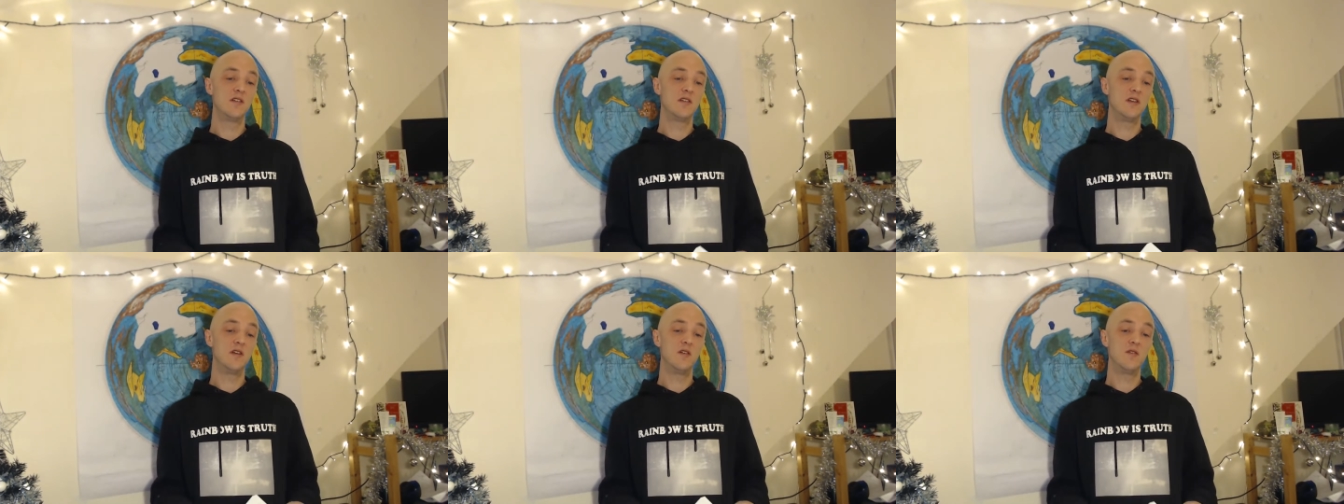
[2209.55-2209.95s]

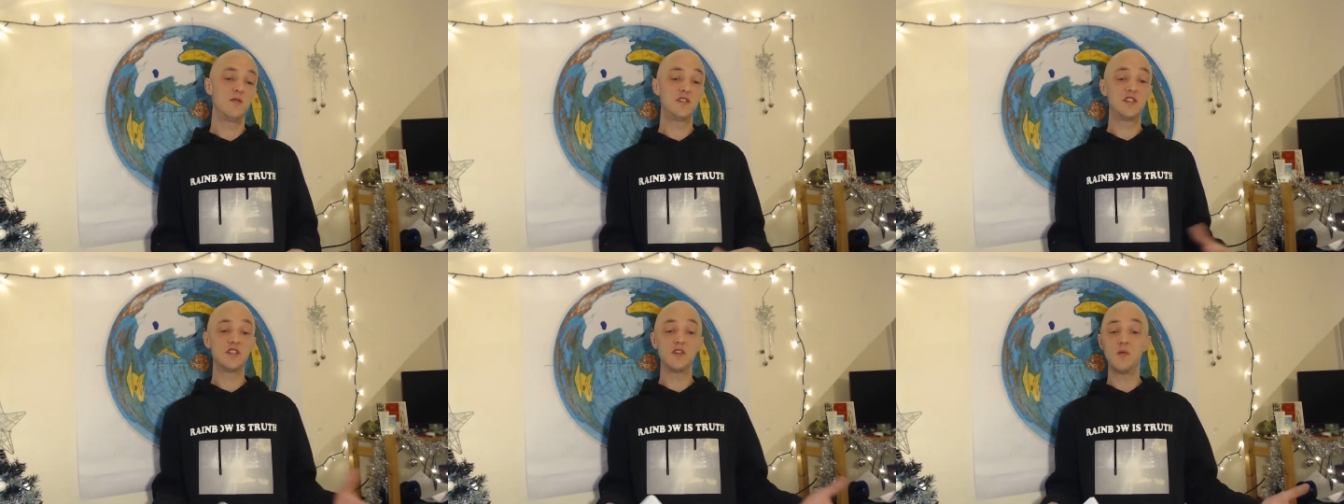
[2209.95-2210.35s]
you know,
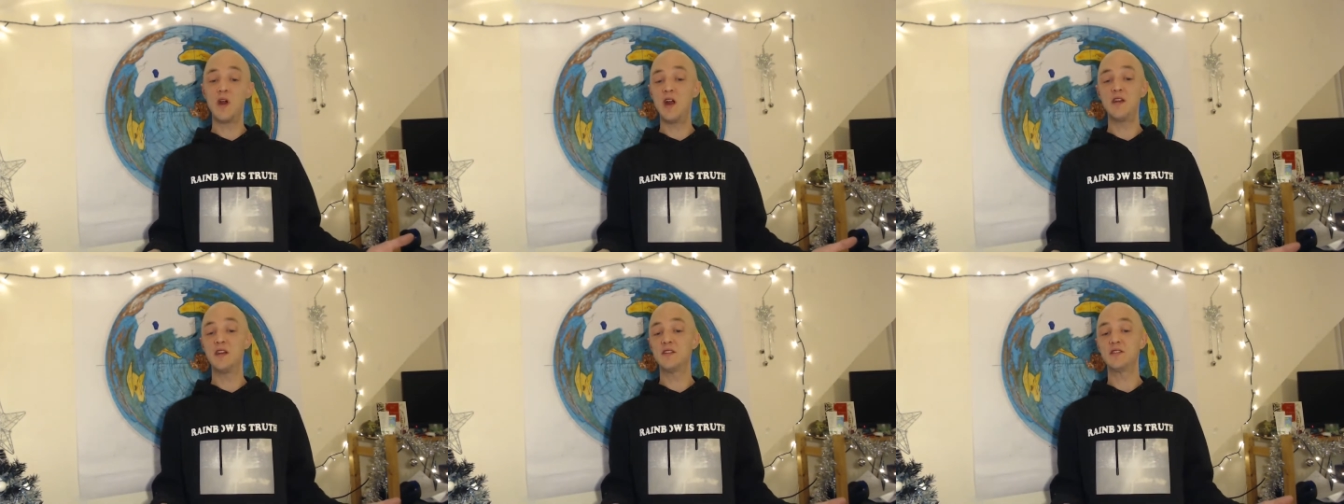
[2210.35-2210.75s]
which is
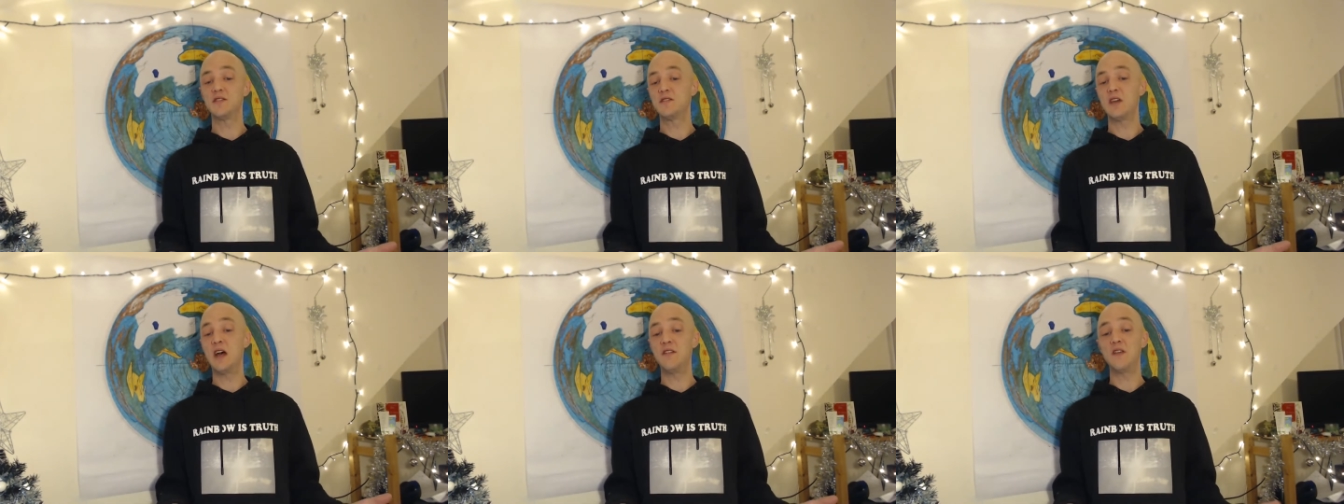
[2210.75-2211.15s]

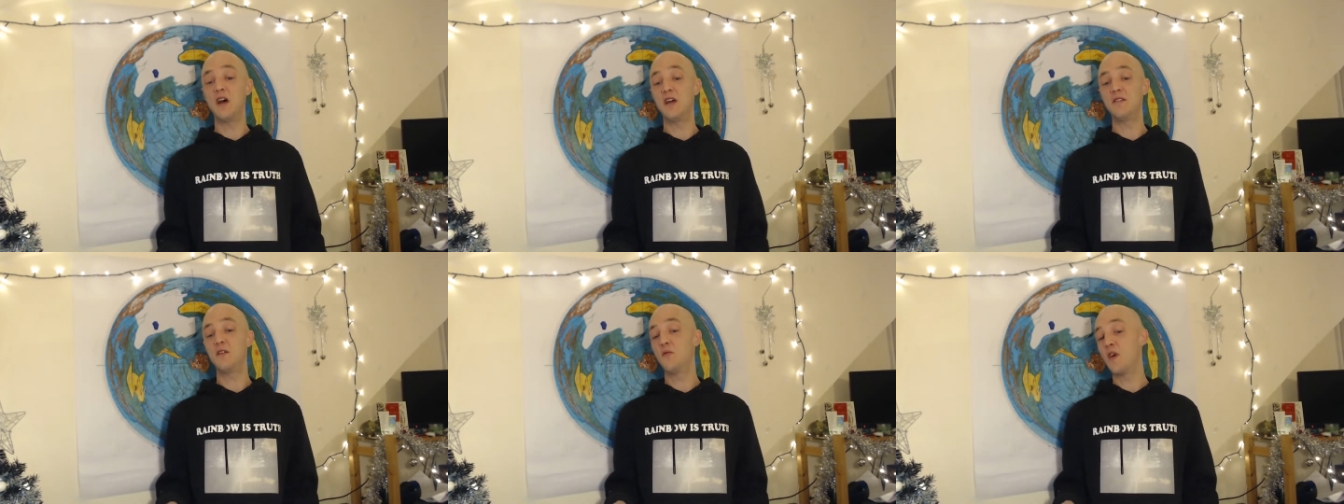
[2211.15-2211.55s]
awareness,
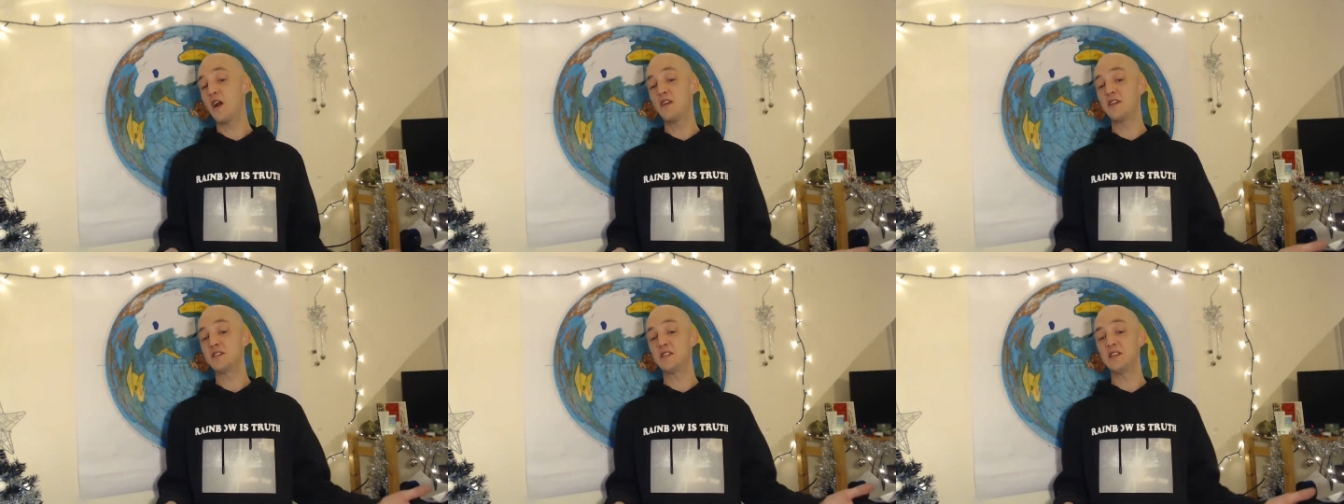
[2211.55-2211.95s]
and
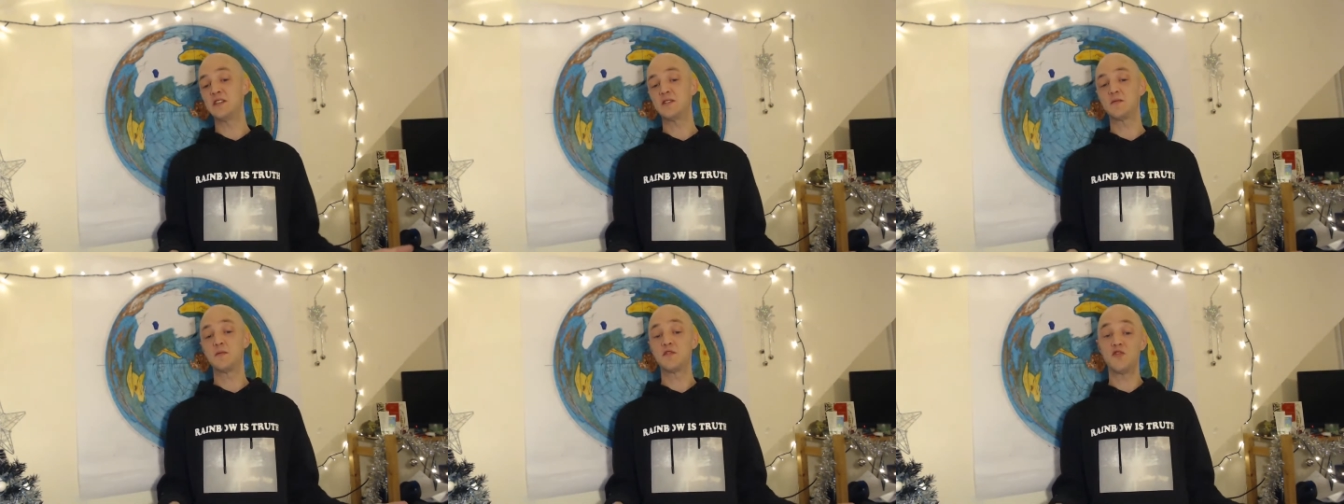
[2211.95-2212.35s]
awareness
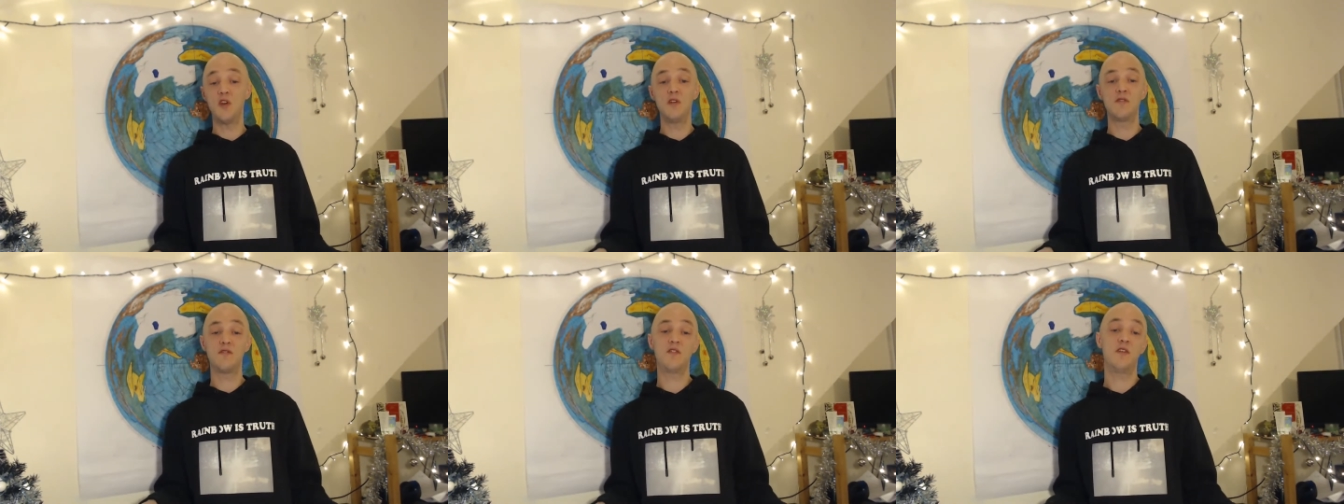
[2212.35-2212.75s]
is the
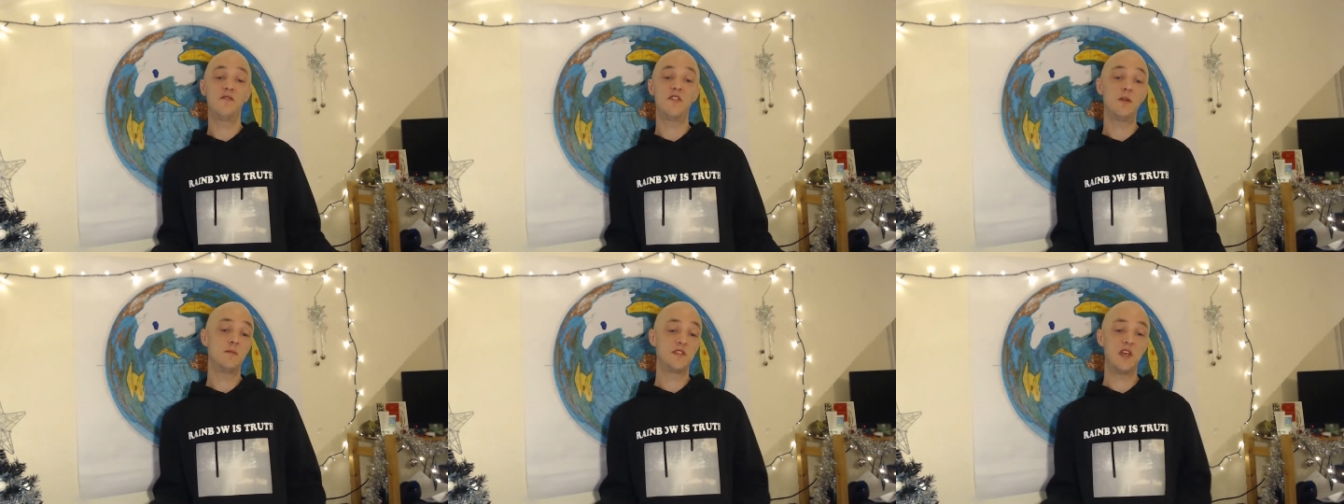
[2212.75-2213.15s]
truth of
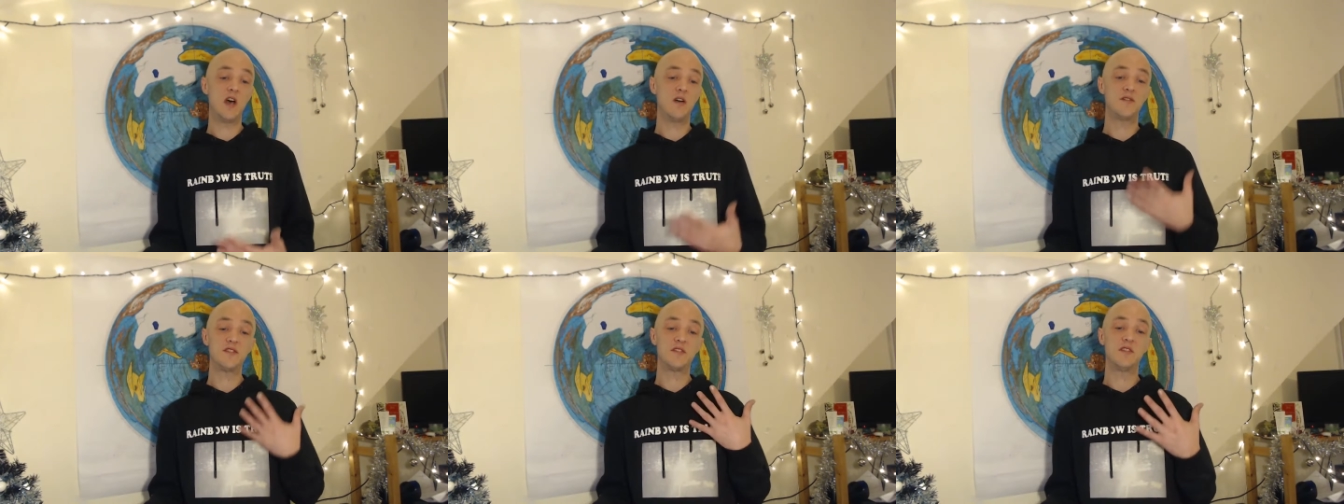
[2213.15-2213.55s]

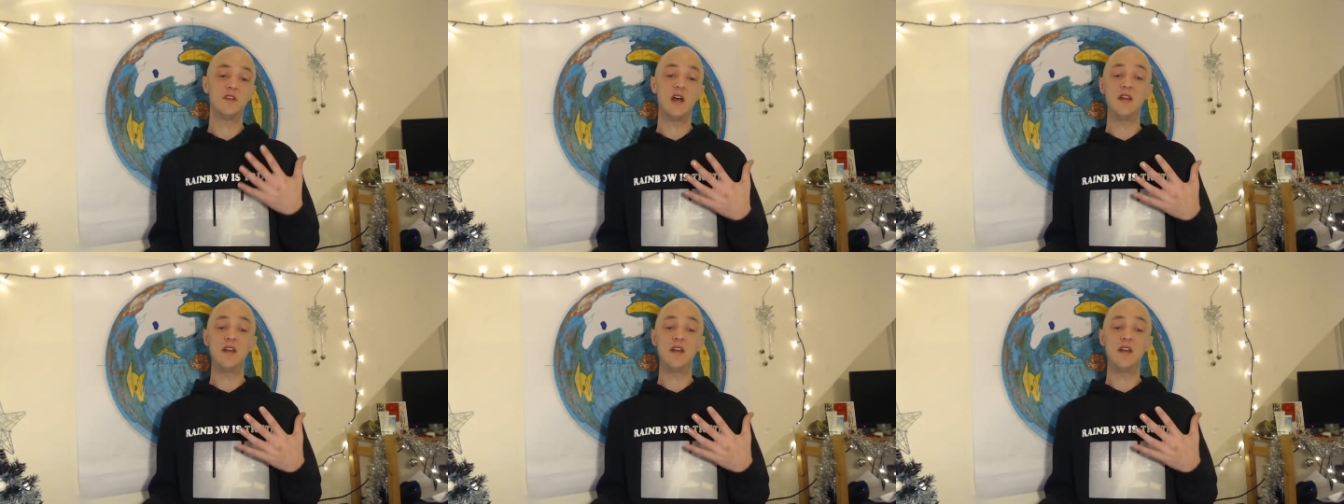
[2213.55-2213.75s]
themselves